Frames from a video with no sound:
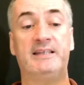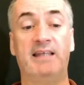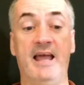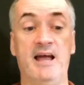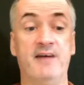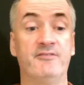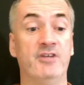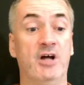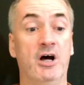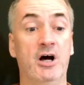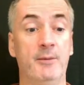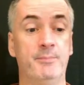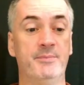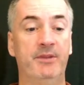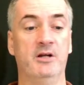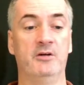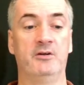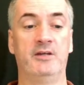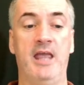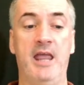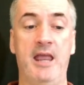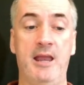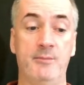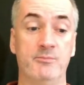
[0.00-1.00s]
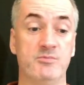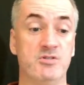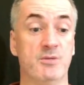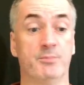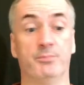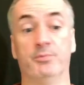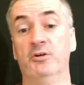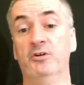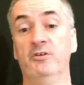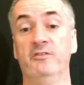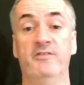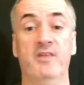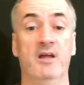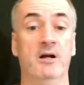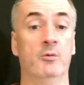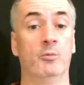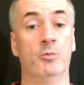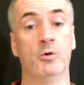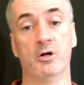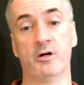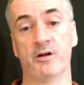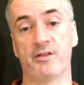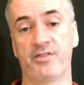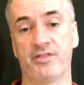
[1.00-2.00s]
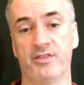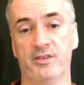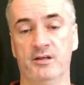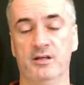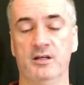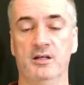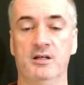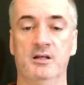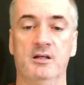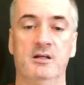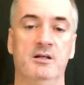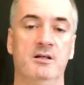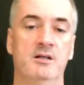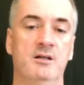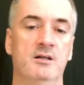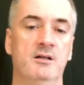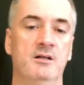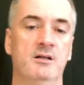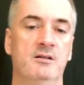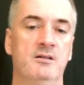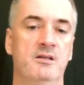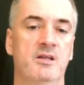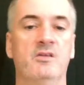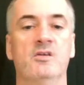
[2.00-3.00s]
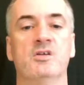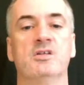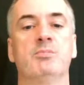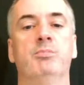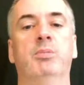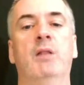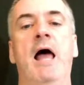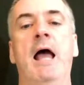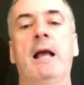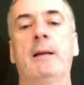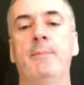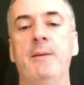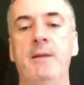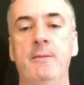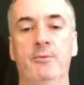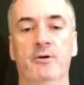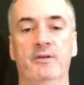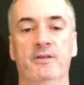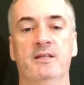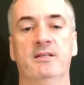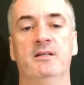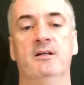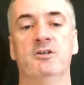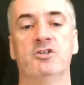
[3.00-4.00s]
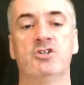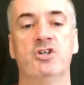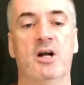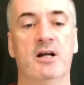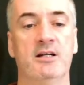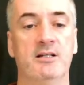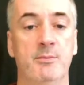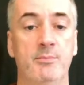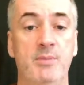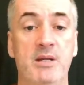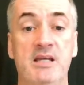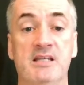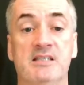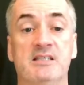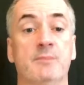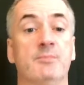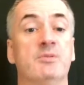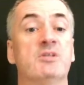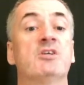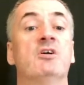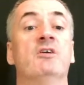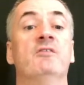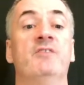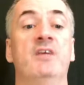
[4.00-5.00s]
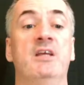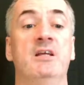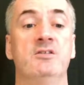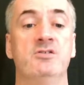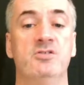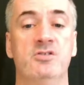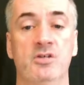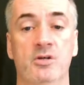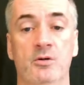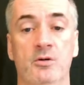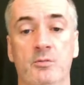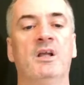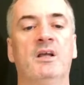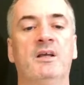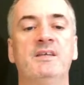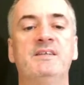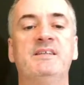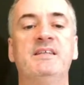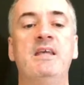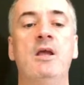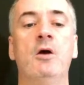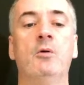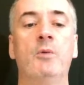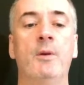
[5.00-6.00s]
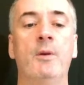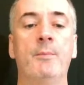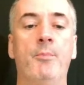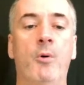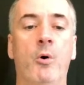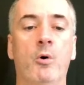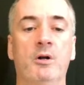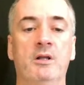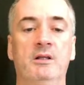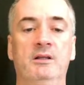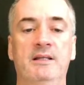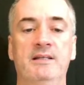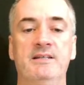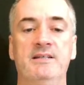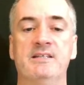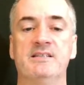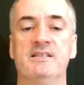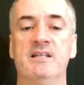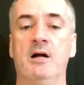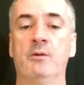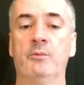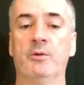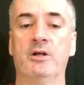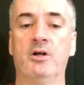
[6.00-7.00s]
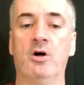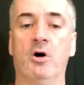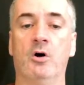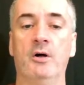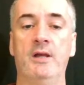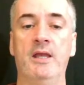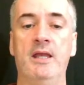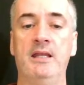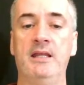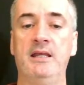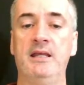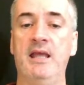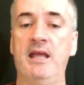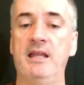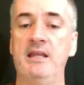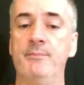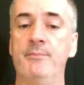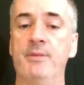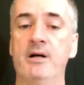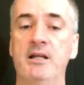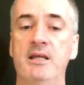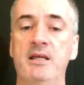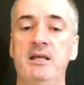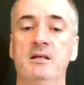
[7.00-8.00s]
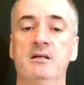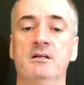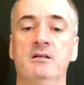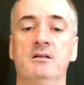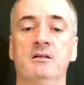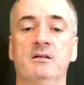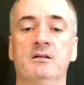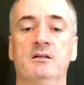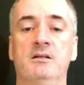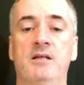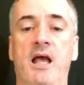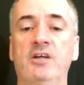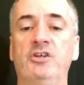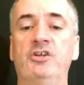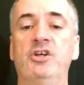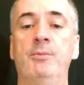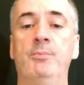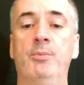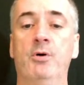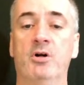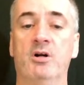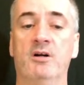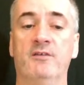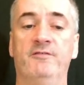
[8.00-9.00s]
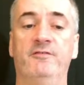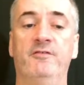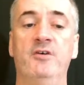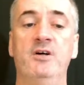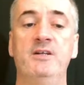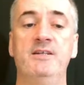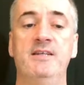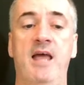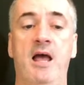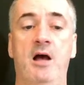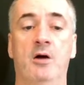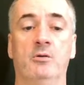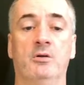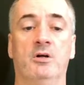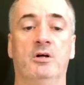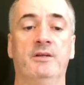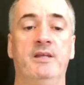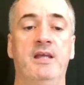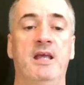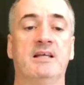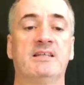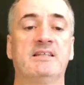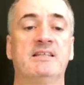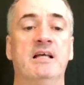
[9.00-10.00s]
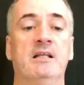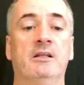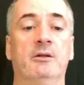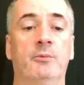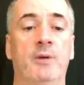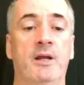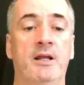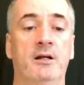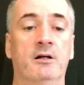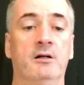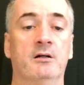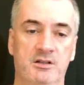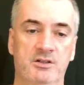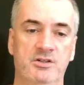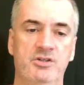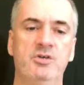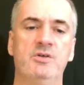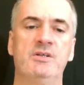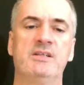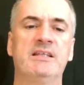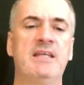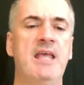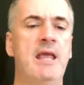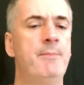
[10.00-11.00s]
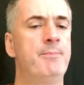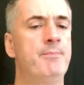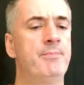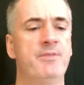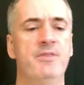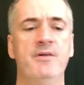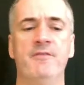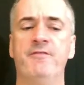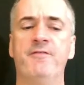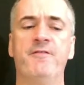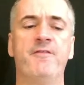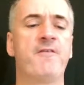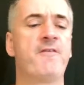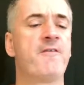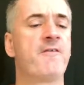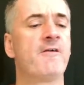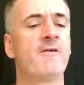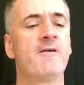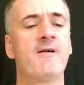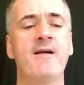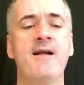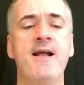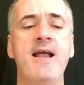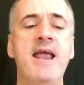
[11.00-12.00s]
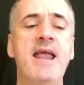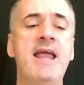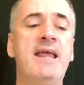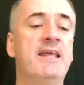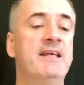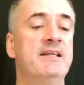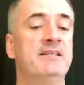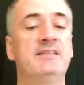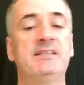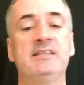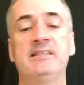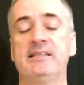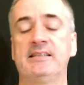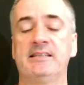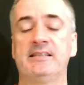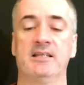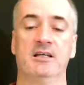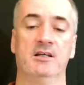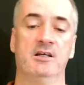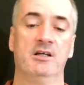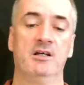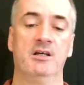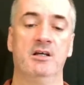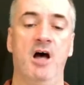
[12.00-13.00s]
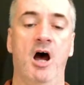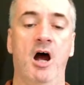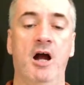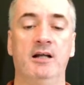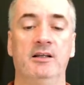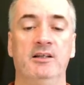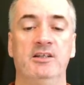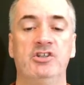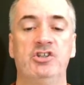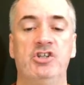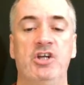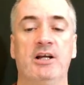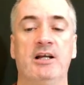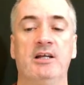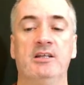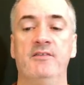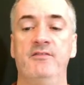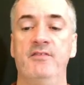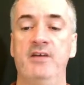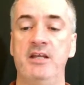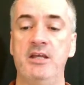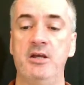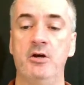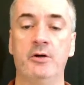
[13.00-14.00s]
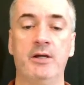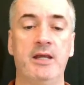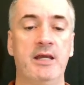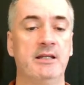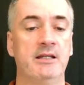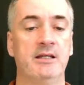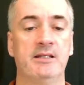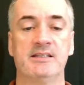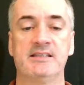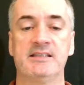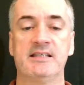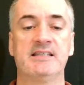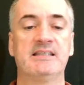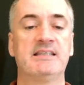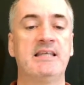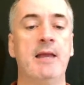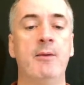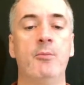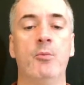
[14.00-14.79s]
have to up their game to prove their worth to those black people that they're trying to be subservient to. Casillo reportedly does not recall hitting anybody as she put her foot down on the accelerator to escape the fracas. All right, let's check out the video again. It's the same